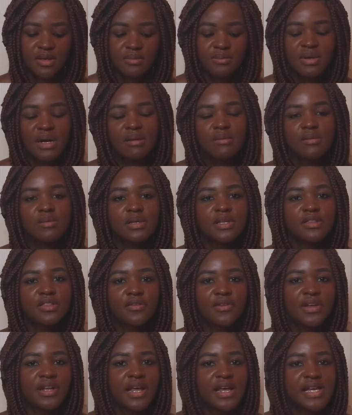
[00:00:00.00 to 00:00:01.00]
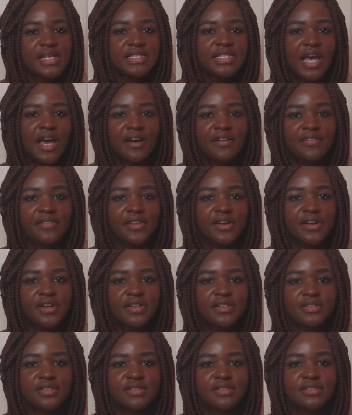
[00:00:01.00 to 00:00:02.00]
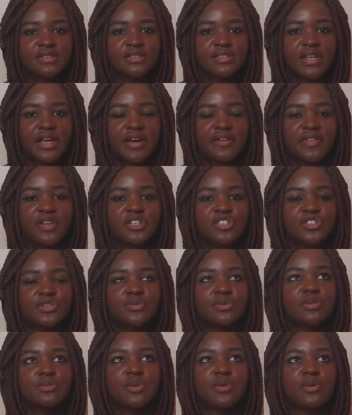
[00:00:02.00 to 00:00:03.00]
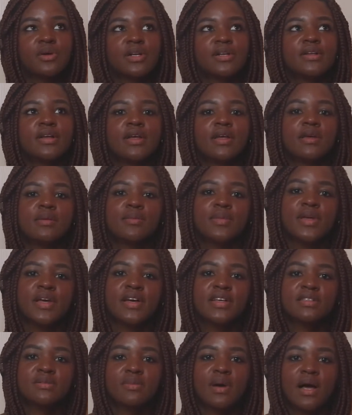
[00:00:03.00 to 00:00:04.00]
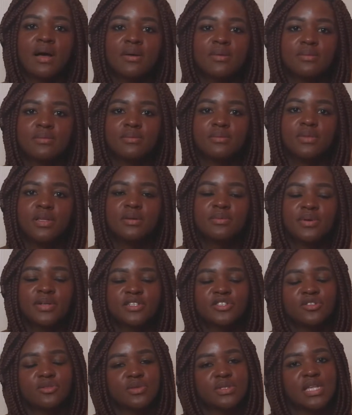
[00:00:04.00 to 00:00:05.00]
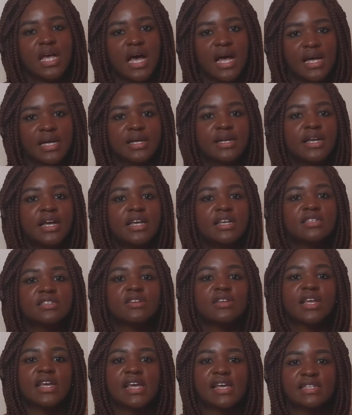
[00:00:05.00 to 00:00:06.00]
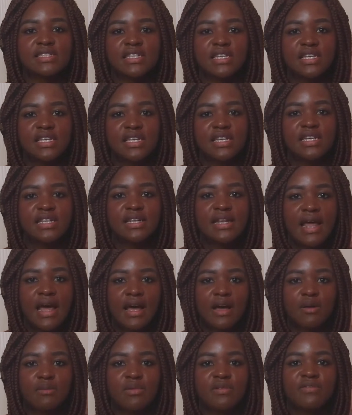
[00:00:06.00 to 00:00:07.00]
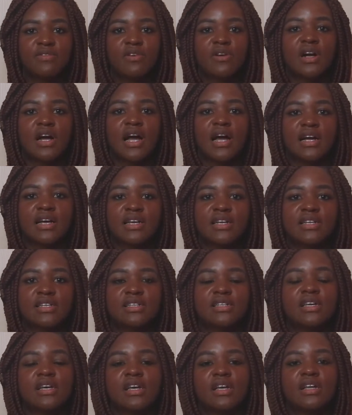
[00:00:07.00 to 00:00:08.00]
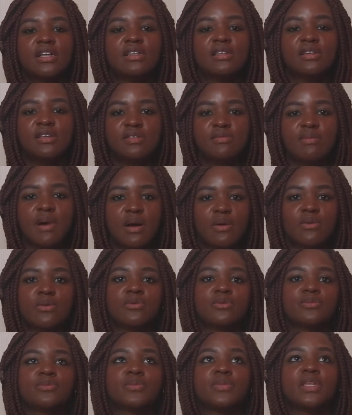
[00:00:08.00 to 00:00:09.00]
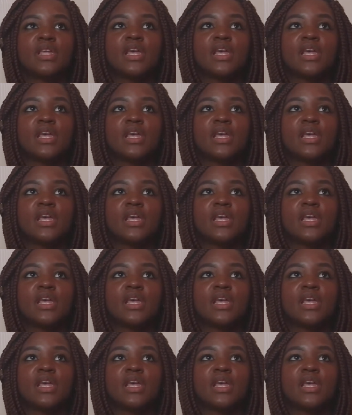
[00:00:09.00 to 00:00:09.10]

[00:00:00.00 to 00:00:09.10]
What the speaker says: probably 3 days after she was born, because my blood pressure was high. So they had to get it down before I could leave my room